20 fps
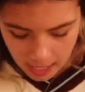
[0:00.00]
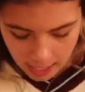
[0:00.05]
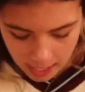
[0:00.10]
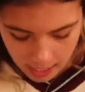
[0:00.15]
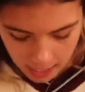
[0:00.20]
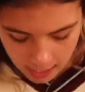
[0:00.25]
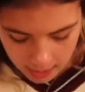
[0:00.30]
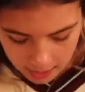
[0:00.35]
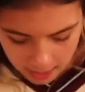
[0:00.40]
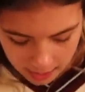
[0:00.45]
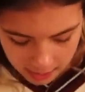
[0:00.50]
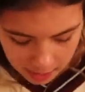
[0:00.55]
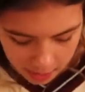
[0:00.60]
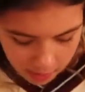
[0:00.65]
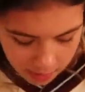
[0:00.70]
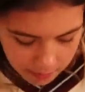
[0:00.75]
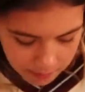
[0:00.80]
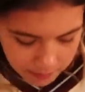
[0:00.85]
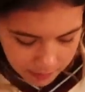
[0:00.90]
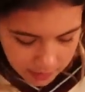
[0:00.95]
and I
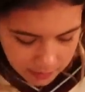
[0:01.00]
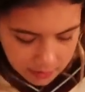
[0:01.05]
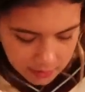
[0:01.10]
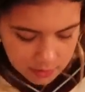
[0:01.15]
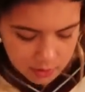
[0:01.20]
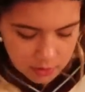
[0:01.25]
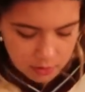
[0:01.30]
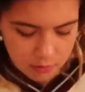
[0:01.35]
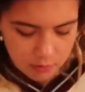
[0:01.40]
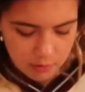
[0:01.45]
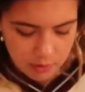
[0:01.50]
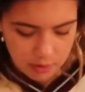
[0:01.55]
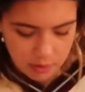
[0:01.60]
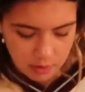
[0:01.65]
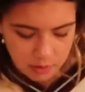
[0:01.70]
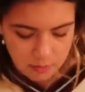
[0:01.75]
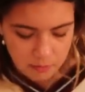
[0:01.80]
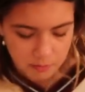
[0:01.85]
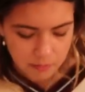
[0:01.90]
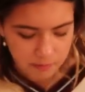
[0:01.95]
got a bathing suit
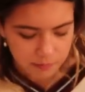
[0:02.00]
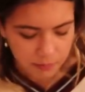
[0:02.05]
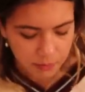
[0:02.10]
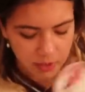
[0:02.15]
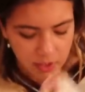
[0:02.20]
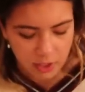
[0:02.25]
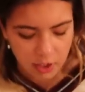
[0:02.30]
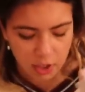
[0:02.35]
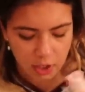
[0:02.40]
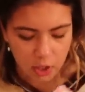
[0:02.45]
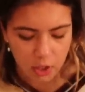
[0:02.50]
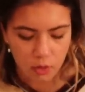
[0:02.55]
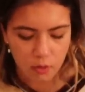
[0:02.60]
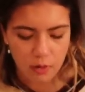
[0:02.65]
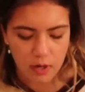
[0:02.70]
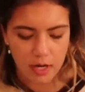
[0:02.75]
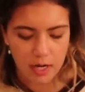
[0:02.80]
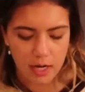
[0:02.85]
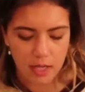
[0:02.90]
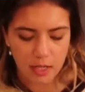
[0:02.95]
because it's pretty
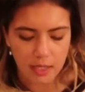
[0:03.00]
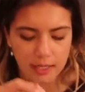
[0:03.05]
cute, and it,